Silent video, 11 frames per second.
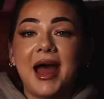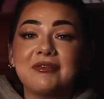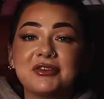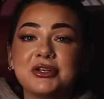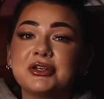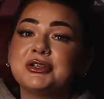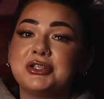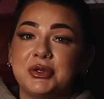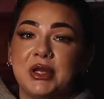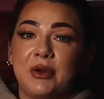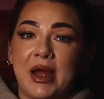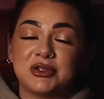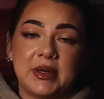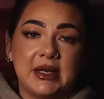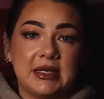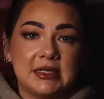After Judy
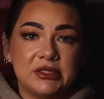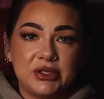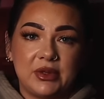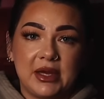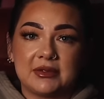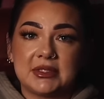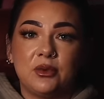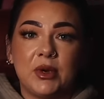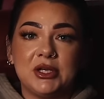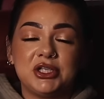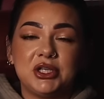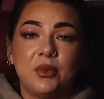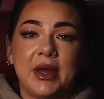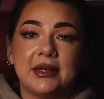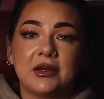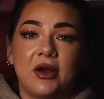graduated in 2001, she
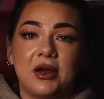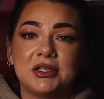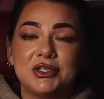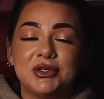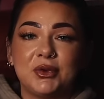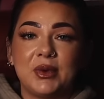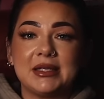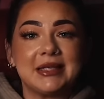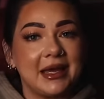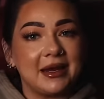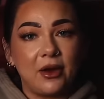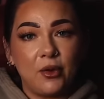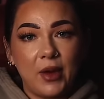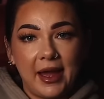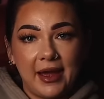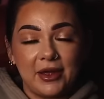went on to attend
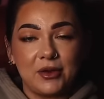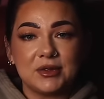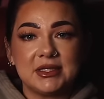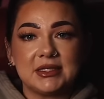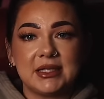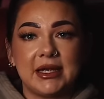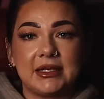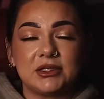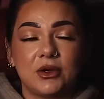Ohio State.